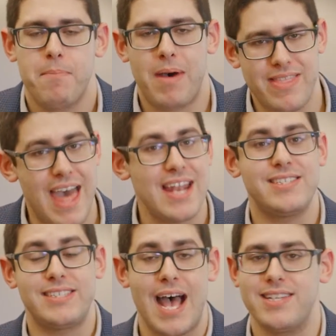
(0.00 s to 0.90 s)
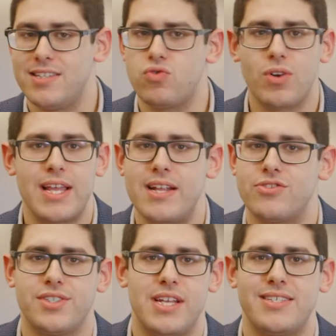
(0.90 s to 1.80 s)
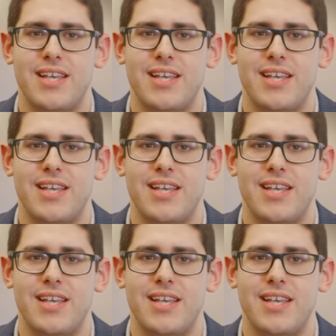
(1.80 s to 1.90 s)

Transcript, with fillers: But then it says, it's really interesting, it